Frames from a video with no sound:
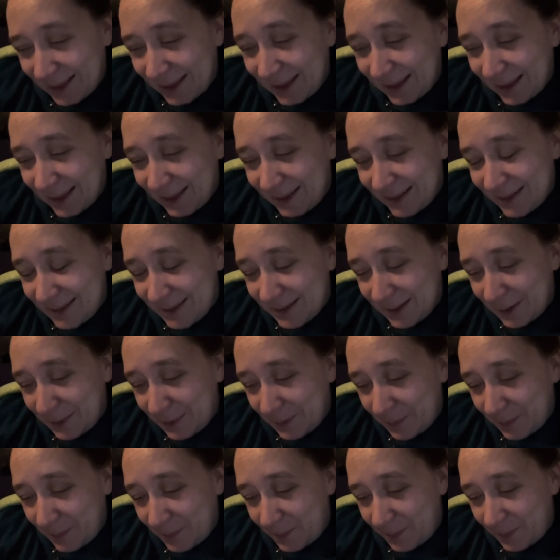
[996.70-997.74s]
And
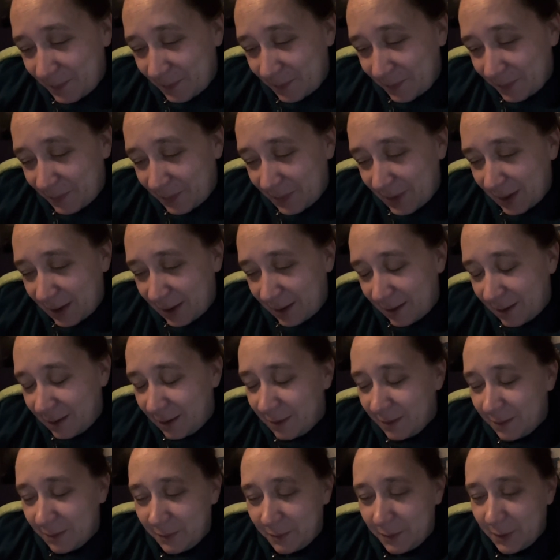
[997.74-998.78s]

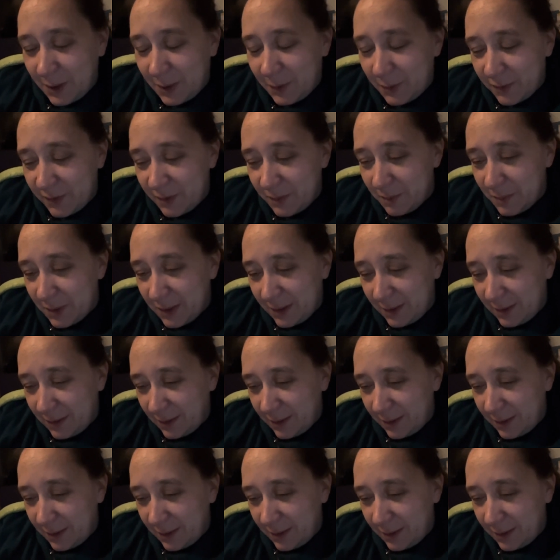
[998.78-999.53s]
when I was in bed,